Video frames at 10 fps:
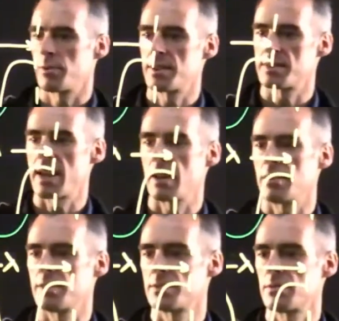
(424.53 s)
this angle
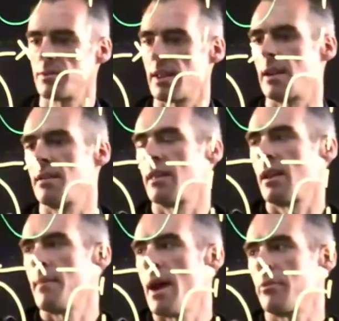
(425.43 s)
is that, that
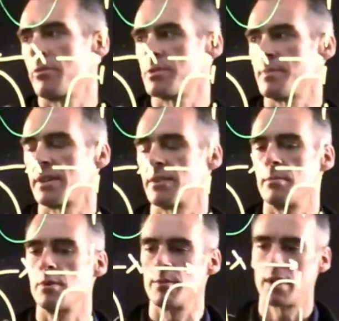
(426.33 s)
I'm at with respect to the
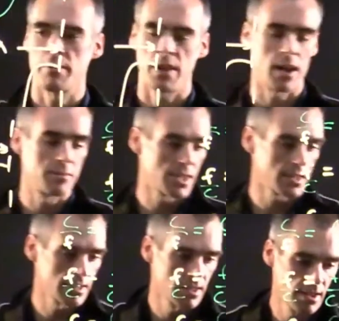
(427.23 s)
movement of the
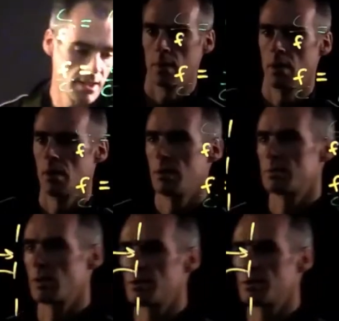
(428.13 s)
object. So let's